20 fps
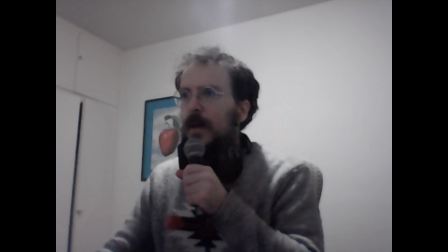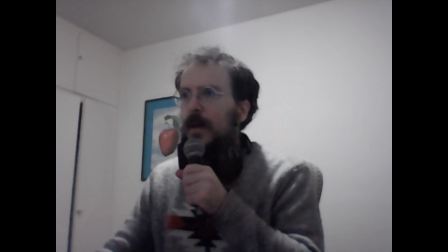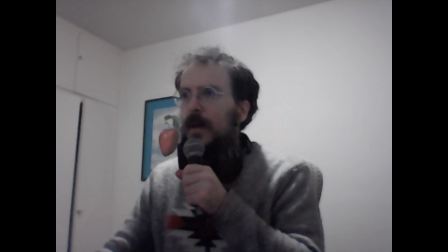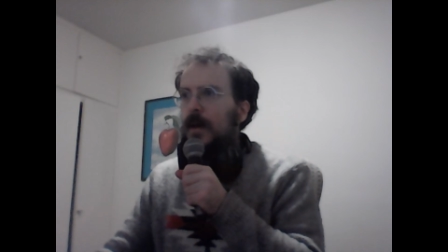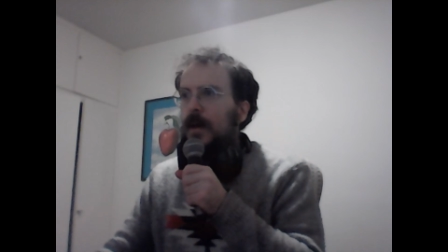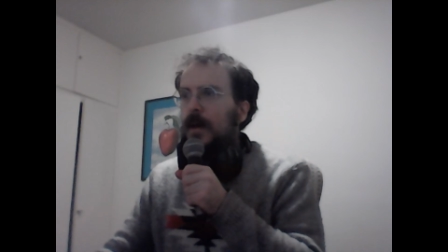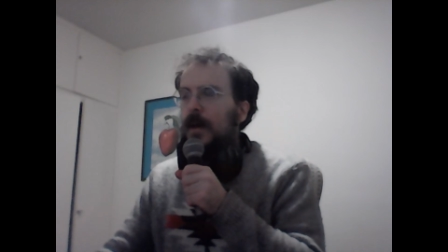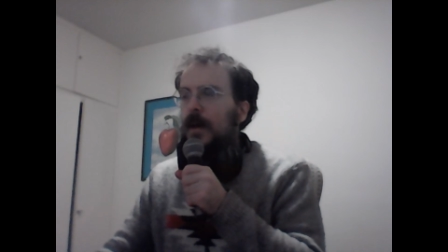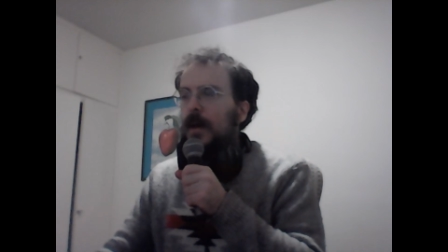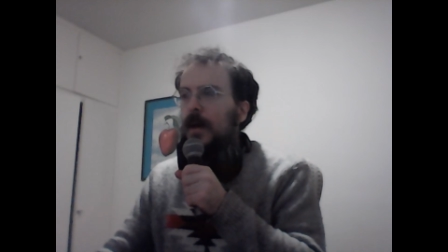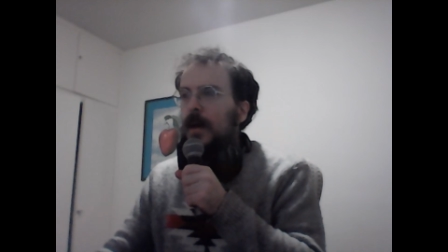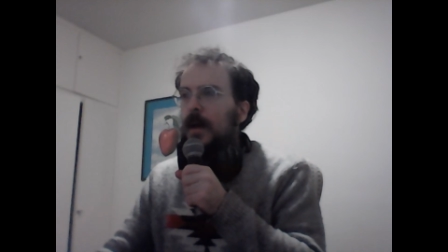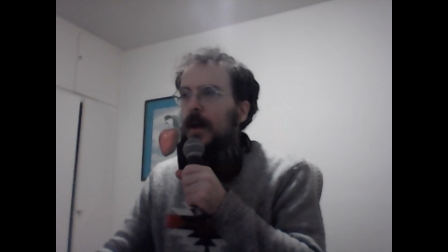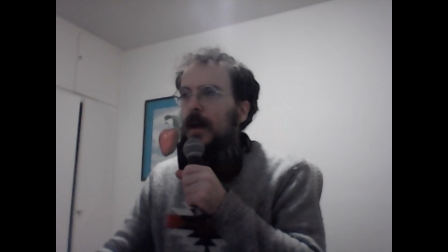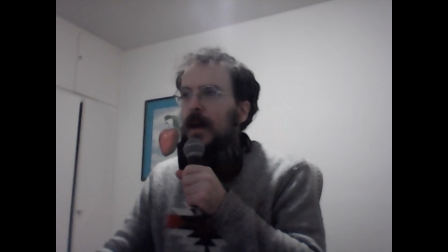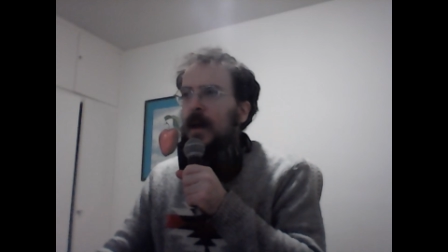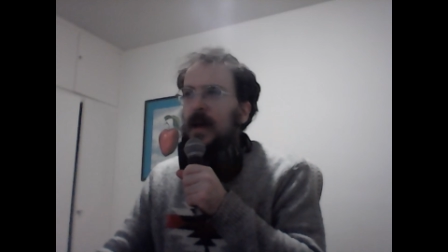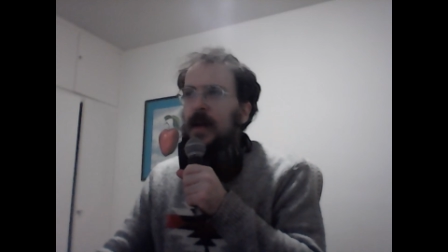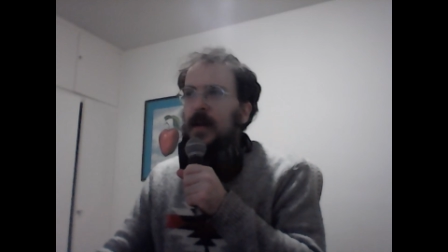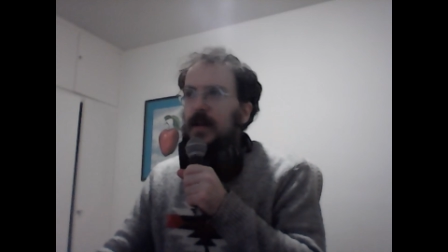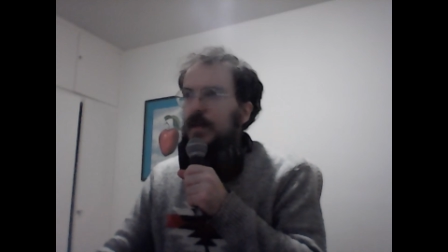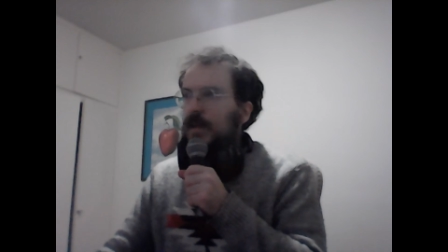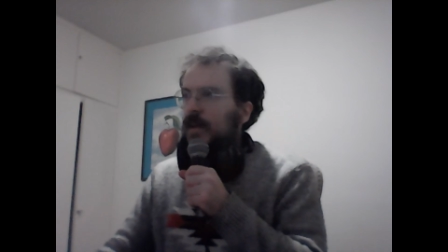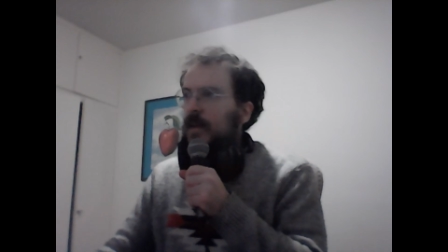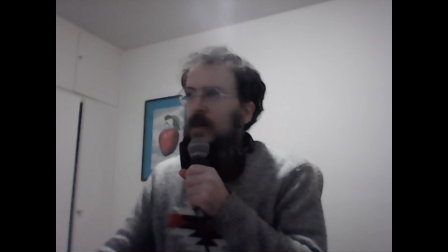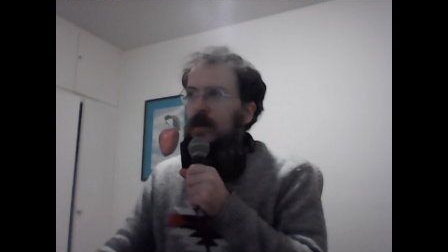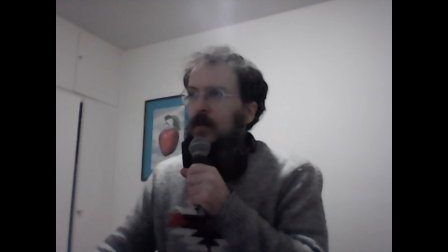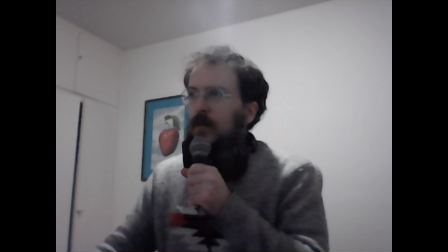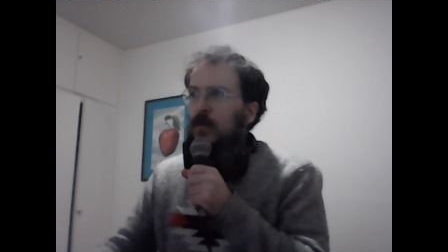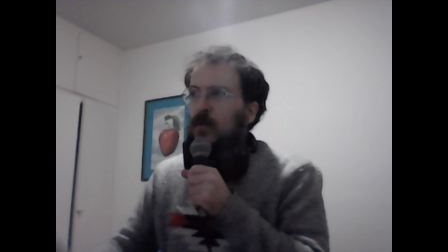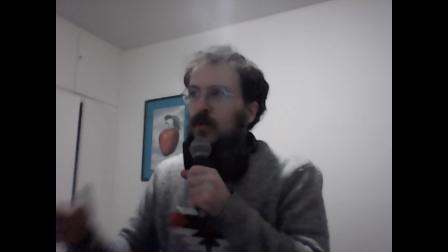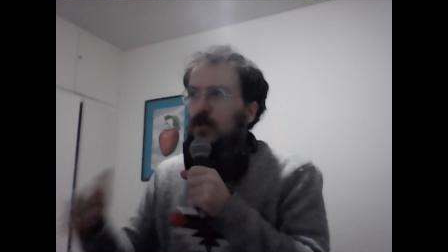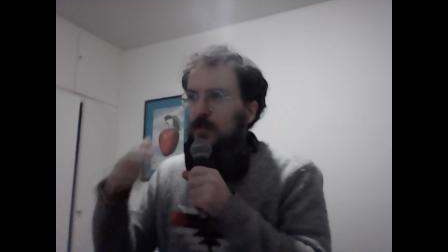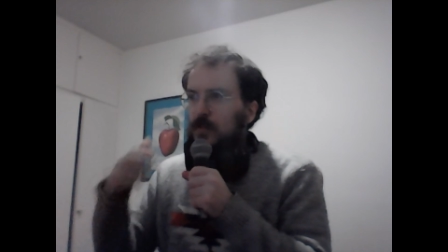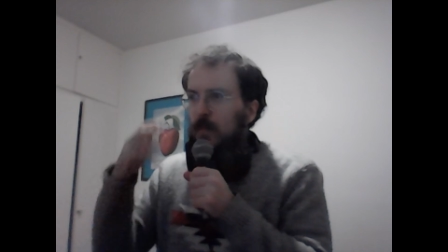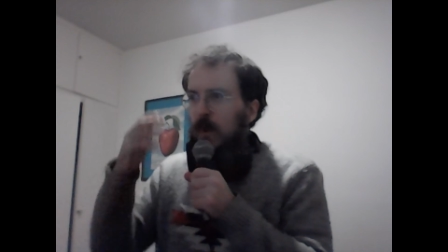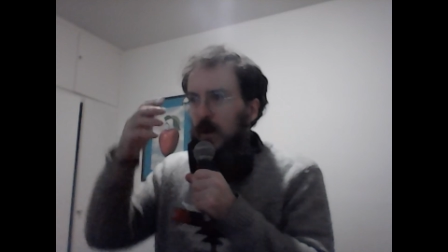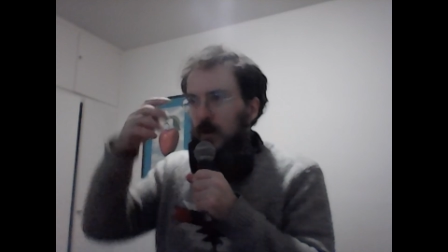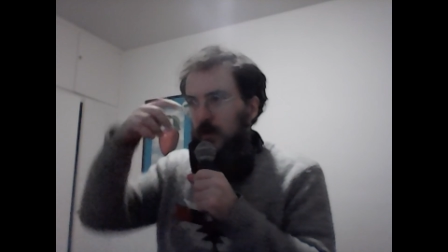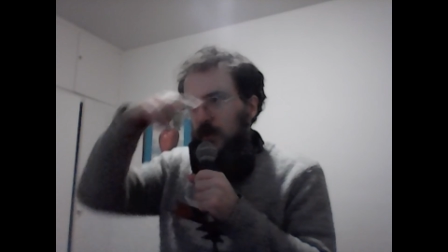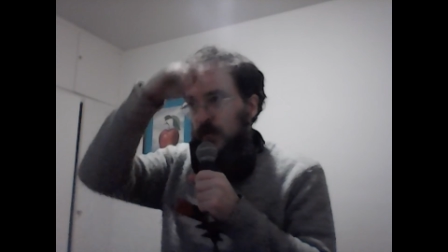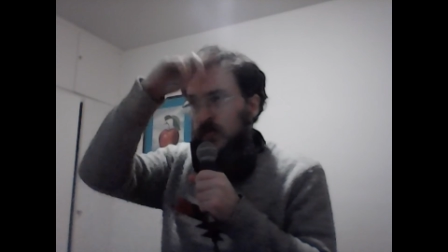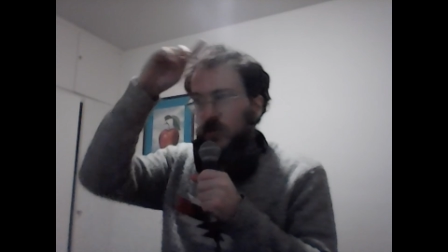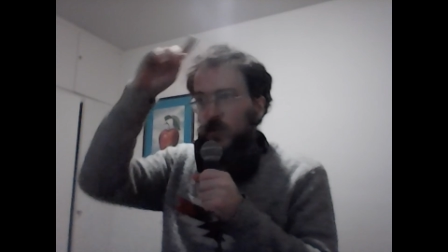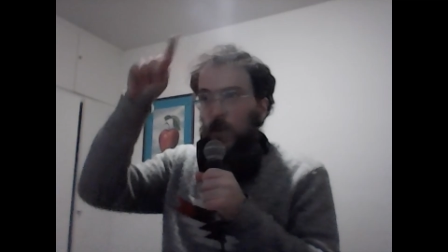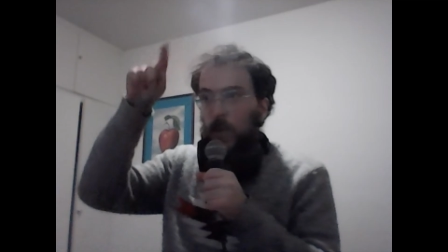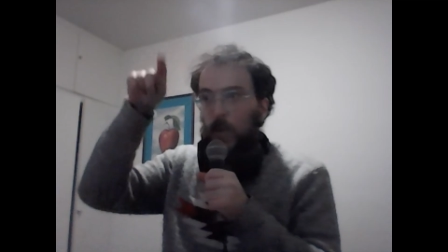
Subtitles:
And of course, Mario's whole,